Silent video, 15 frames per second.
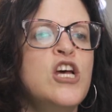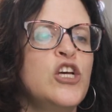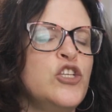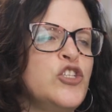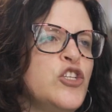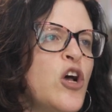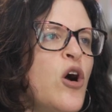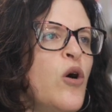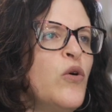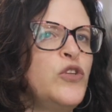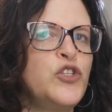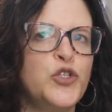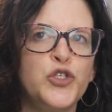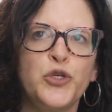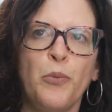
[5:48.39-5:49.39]
So
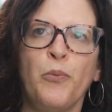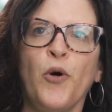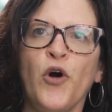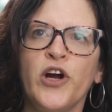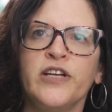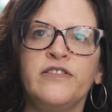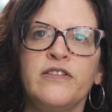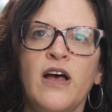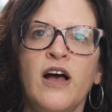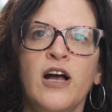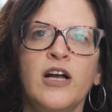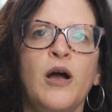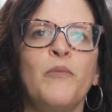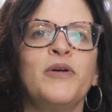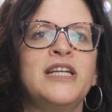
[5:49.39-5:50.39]
to support
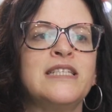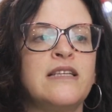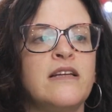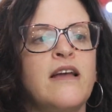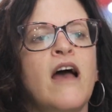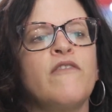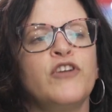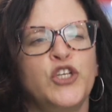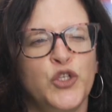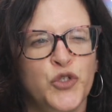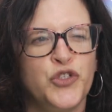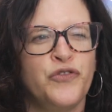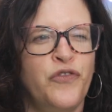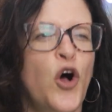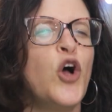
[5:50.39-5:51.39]
companies that have a huge
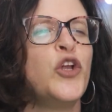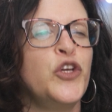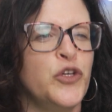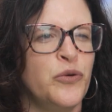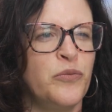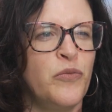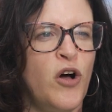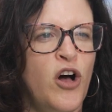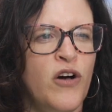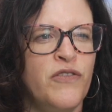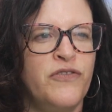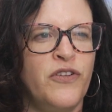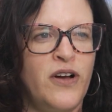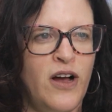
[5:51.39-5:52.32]
volume of